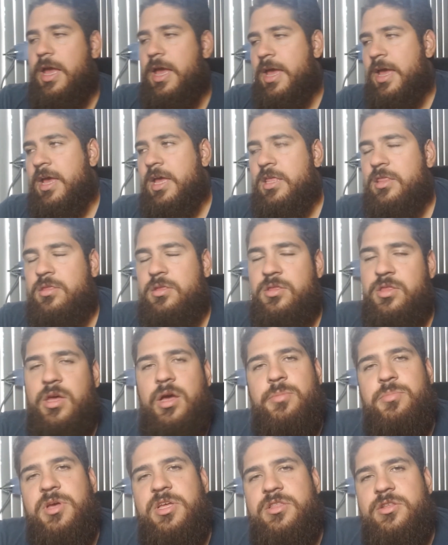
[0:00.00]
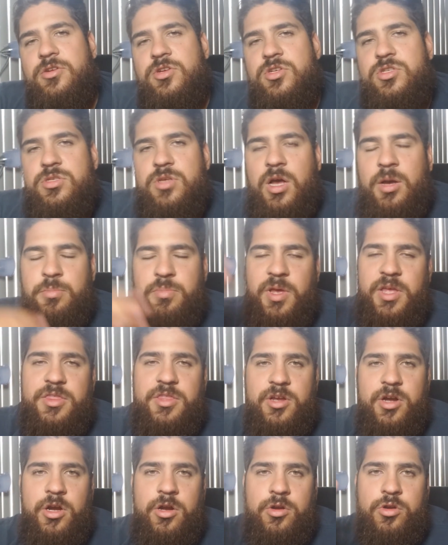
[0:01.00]
And I bet
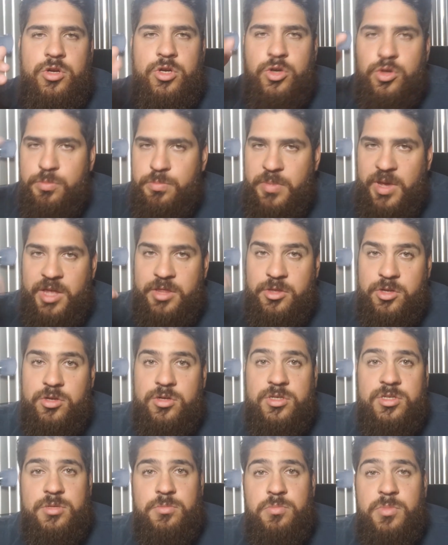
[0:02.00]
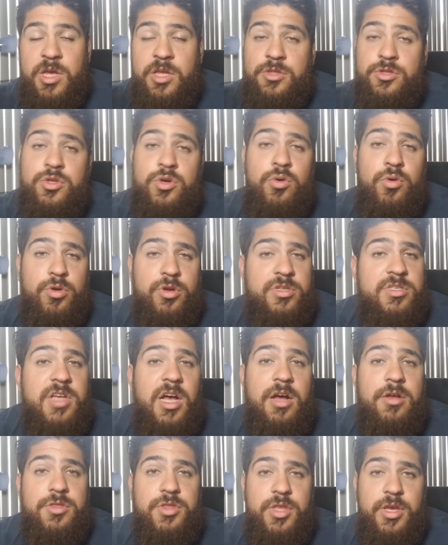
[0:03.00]
there are good mentors
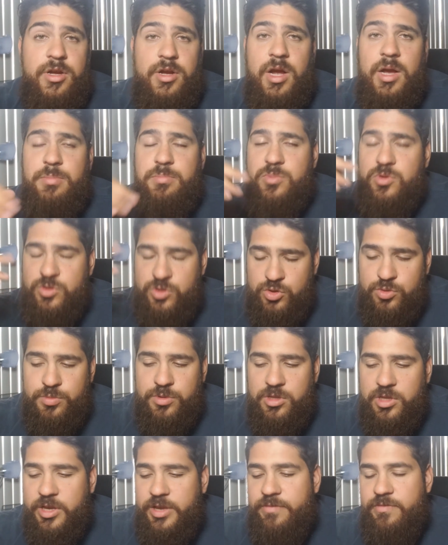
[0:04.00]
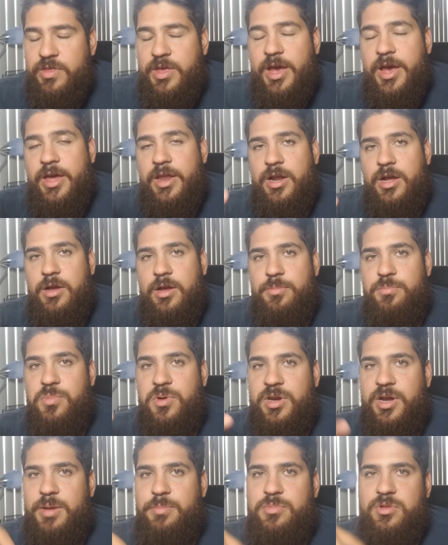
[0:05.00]
out there. I do believe that,
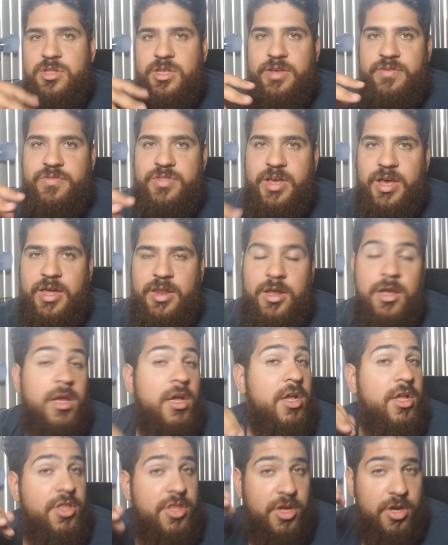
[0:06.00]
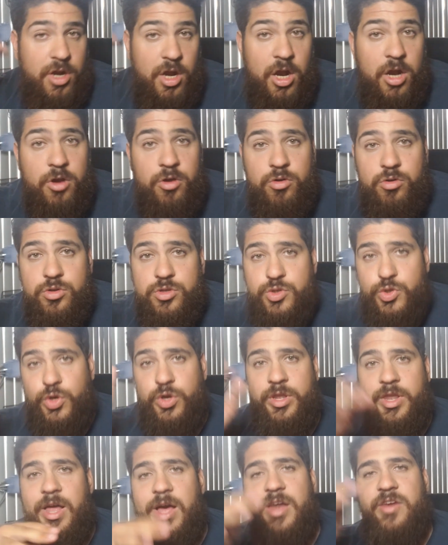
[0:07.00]
but I believe that there are also
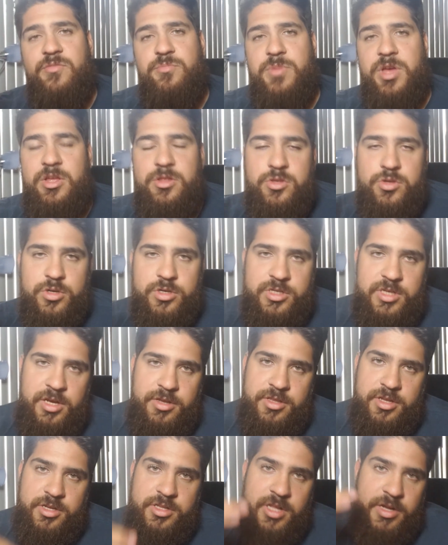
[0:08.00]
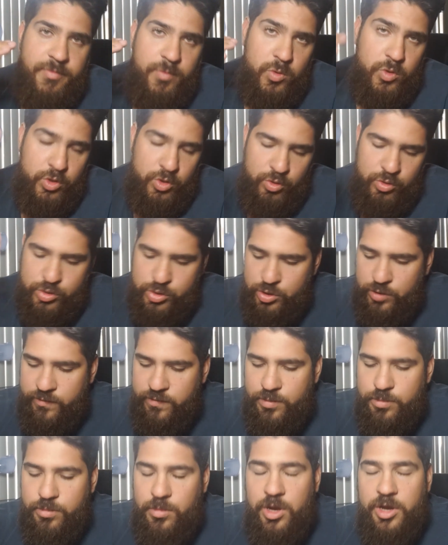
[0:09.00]
a lot of mentors out there that will use you
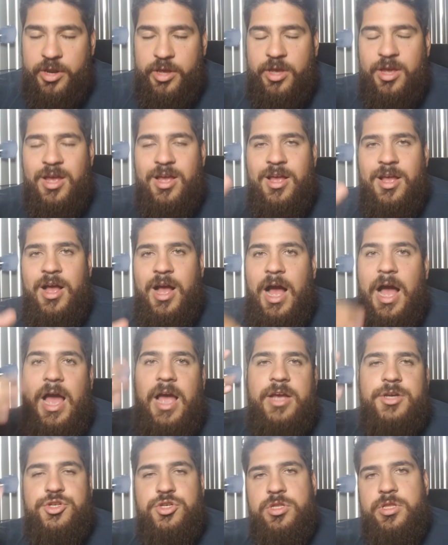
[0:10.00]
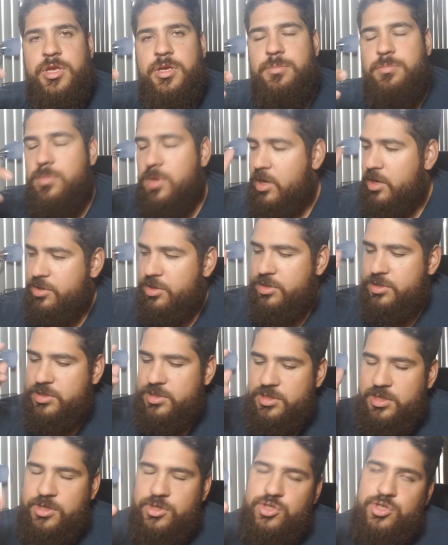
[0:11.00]
for money. I actually, this
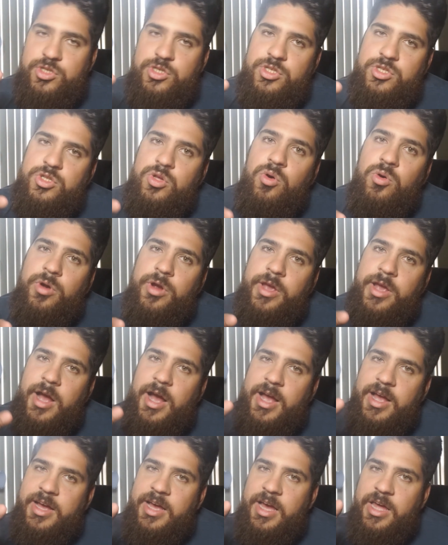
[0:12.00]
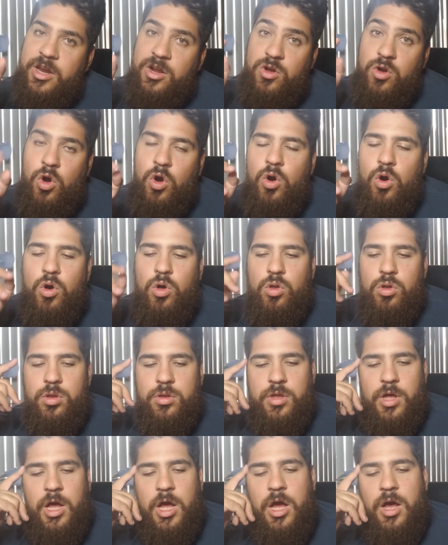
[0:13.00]
is an interesting story. I had a call
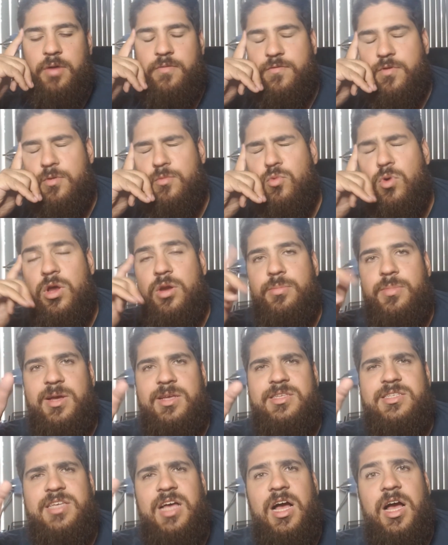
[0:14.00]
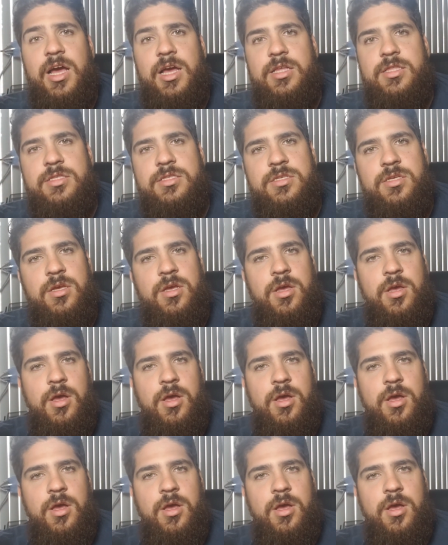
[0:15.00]
from one of my signs.